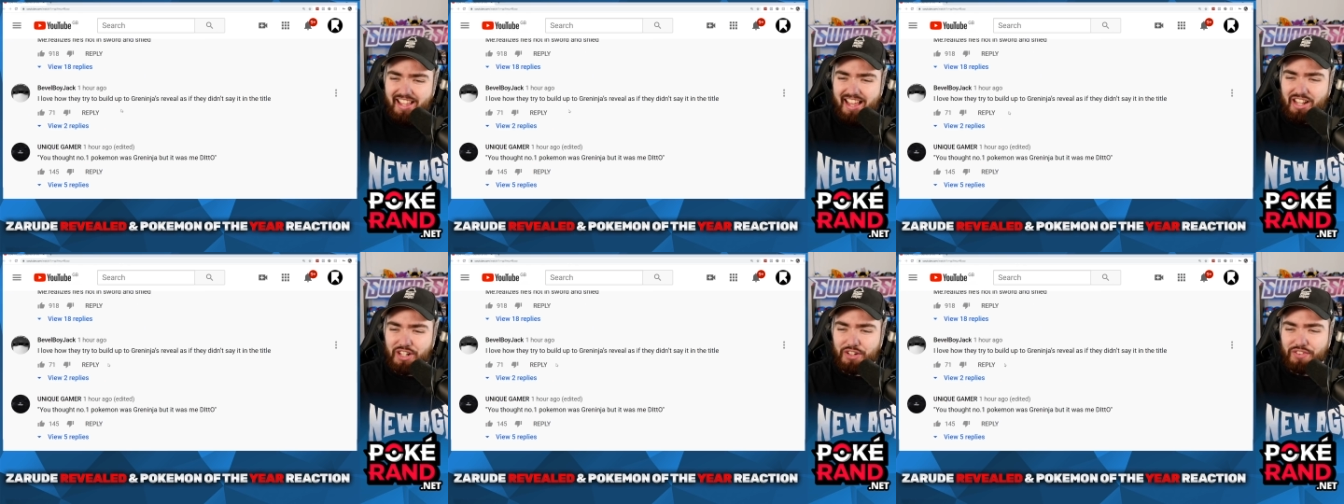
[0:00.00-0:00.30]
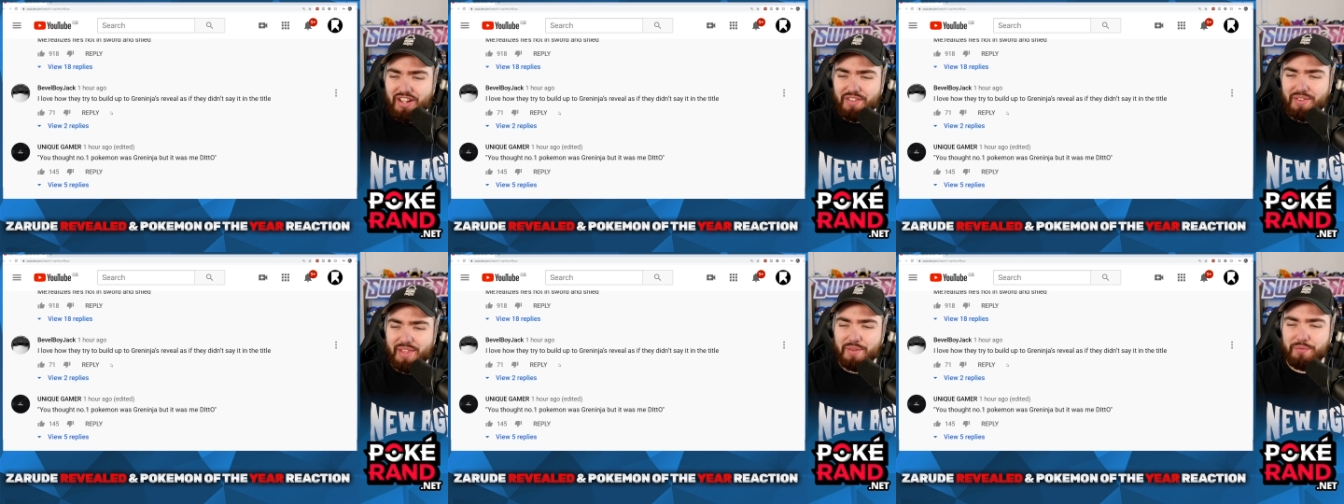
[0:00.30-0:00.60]
I love
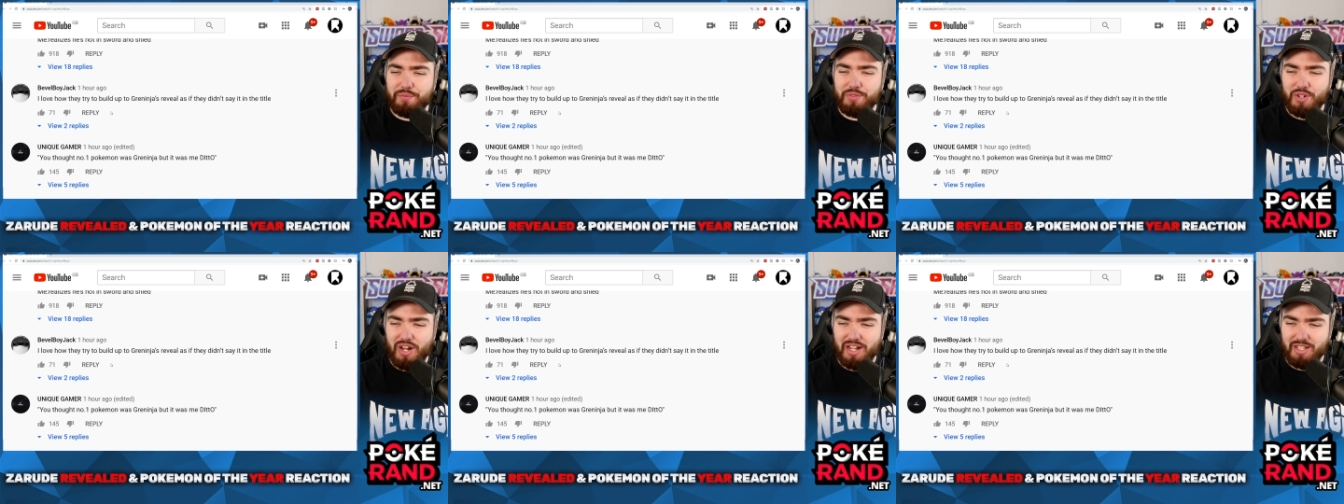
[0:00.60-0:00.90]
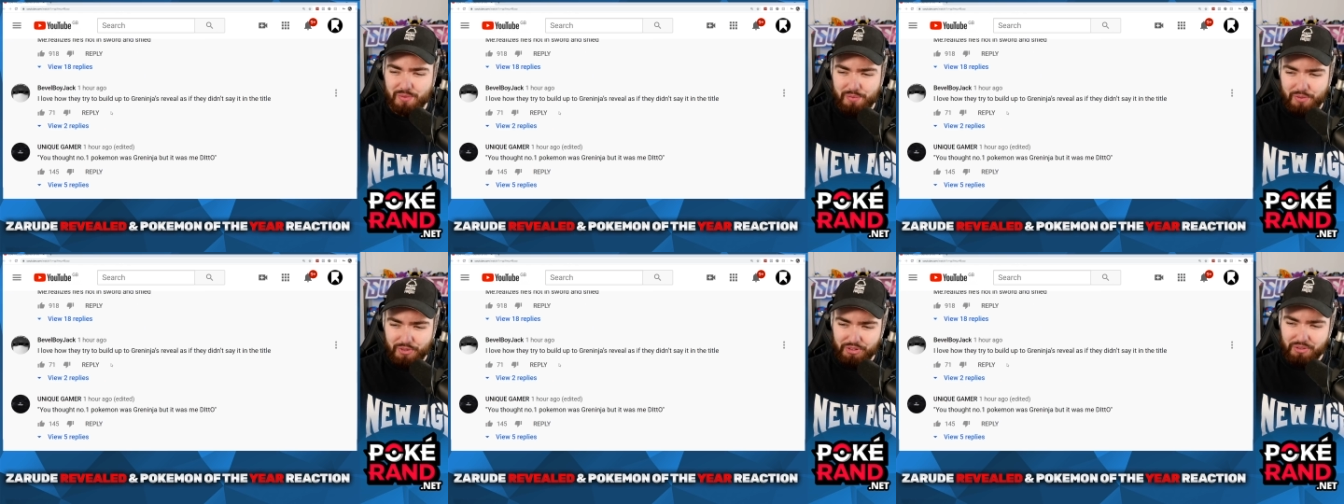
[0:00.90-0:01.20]
how they tried
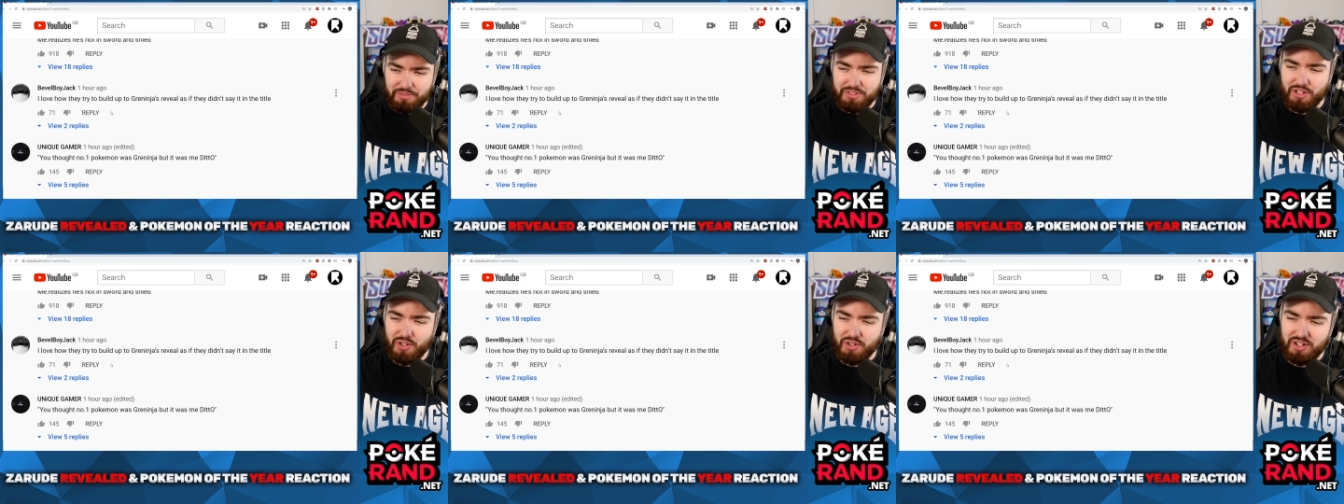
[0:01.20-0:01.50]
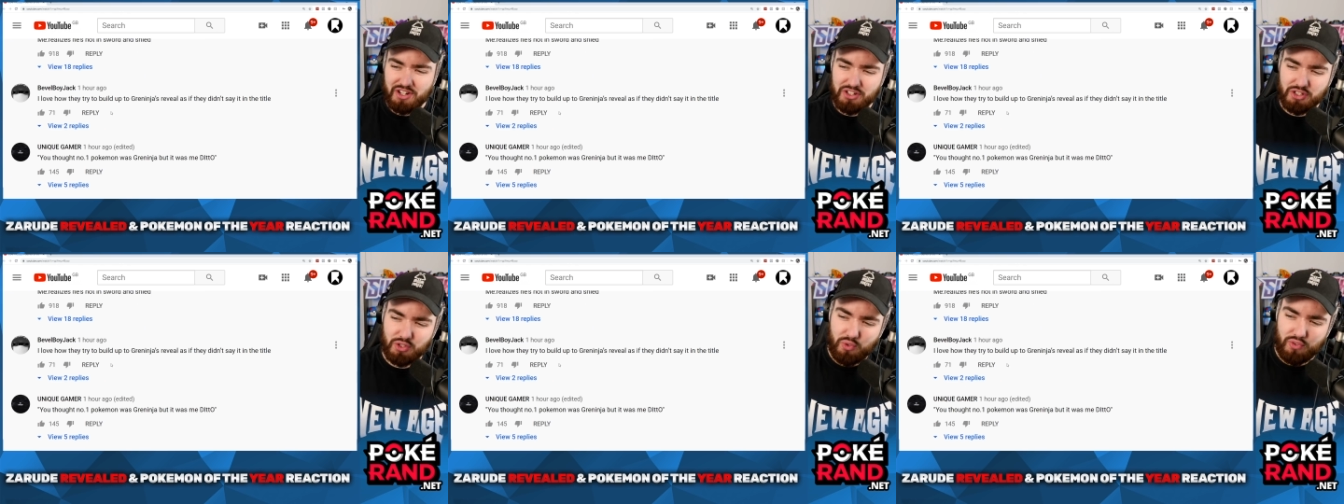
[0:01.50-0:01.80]
to build up to
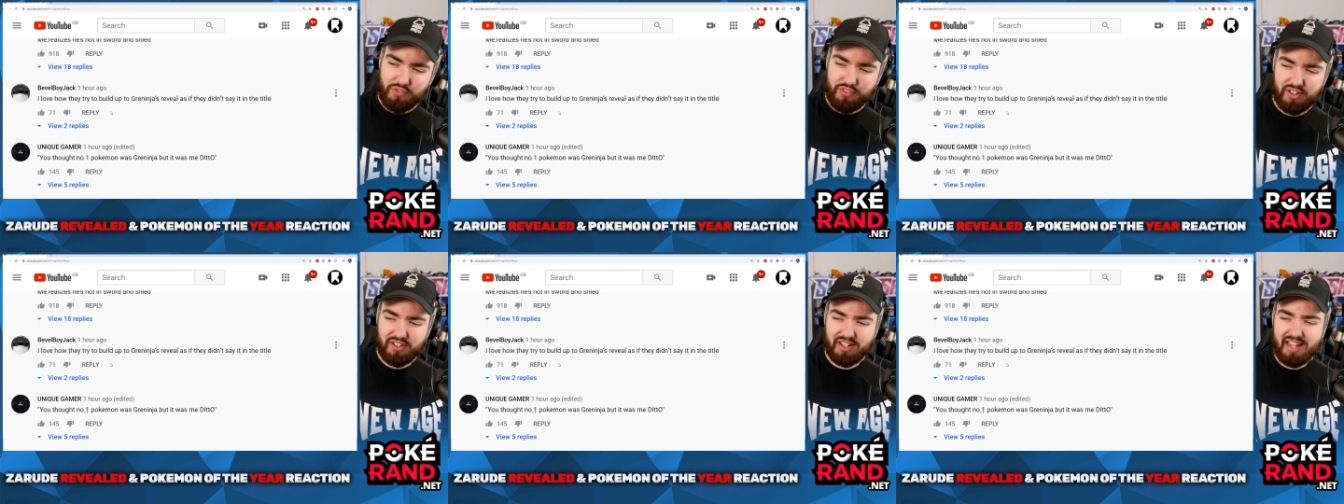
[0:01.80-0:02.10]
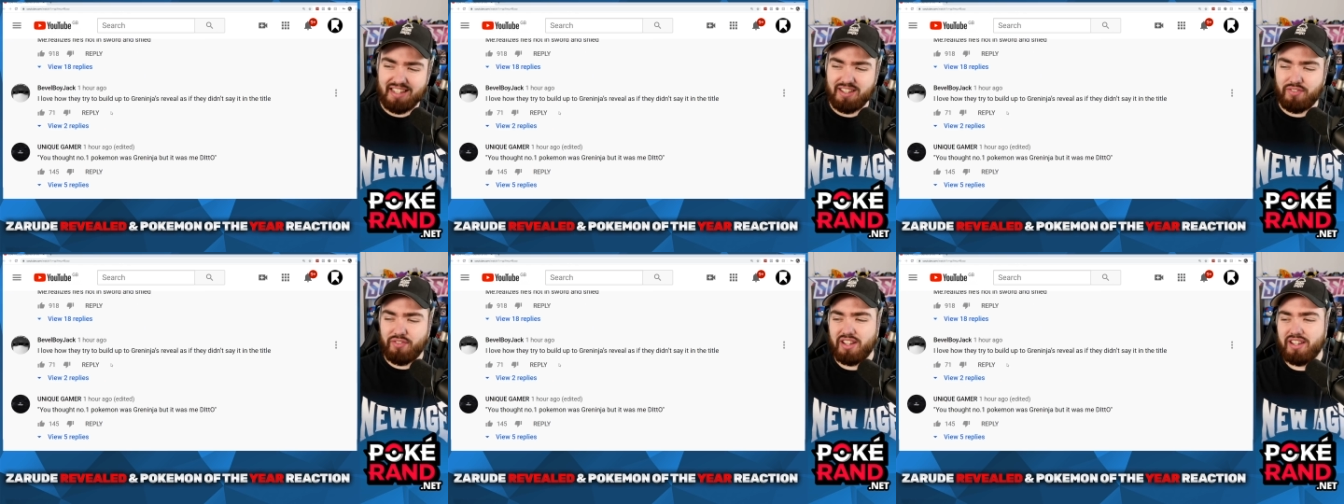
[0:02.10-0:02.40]
Greninja's reveal
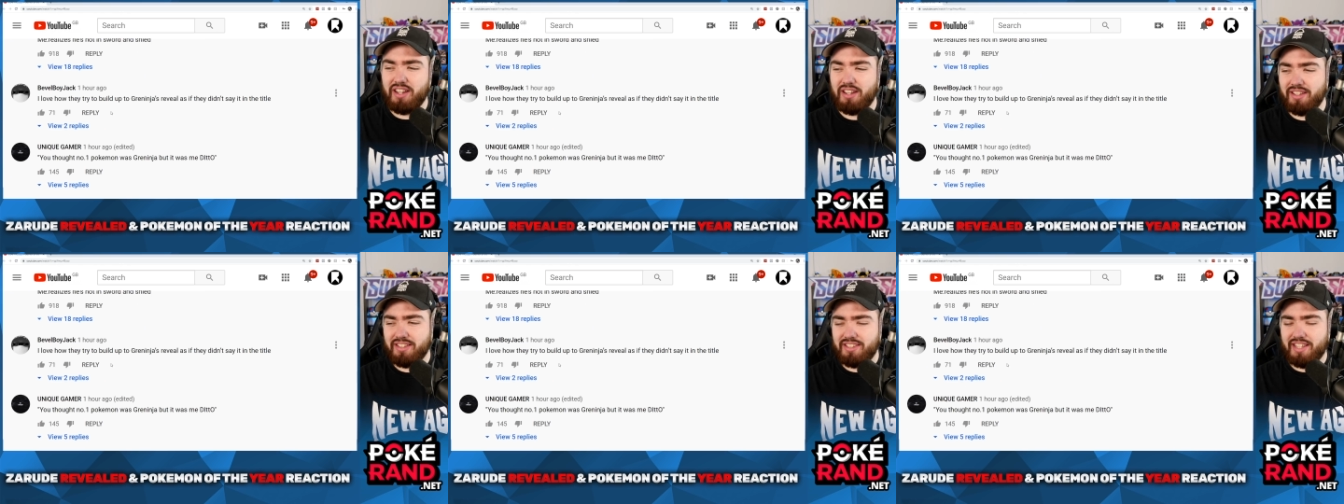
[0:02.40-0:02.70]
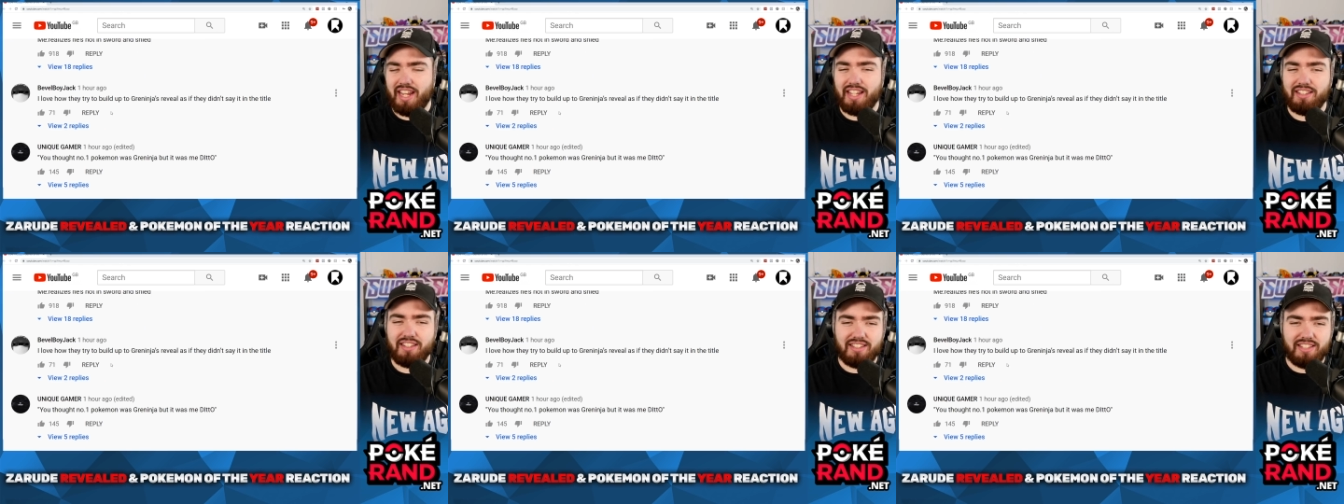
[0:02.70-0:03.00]
as if they didn't
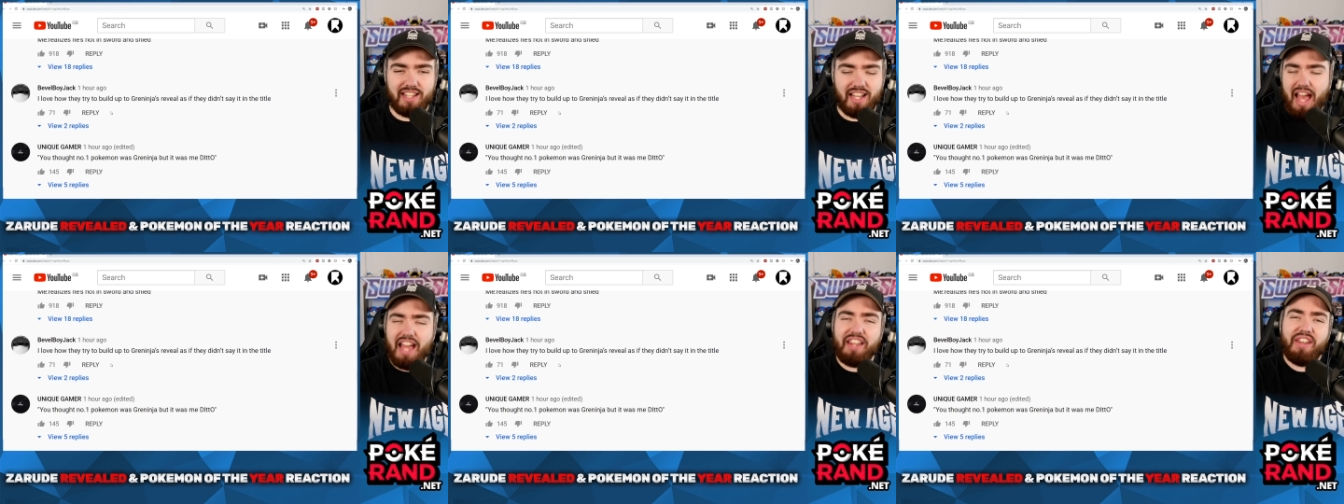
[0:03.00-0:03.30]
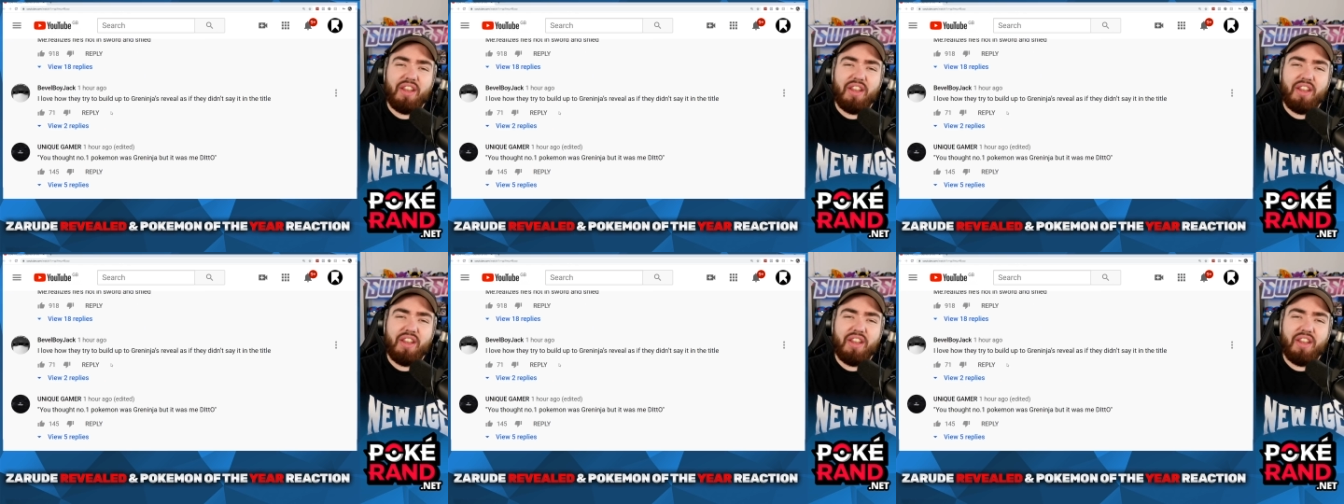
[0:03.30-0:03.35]
say it in the title. I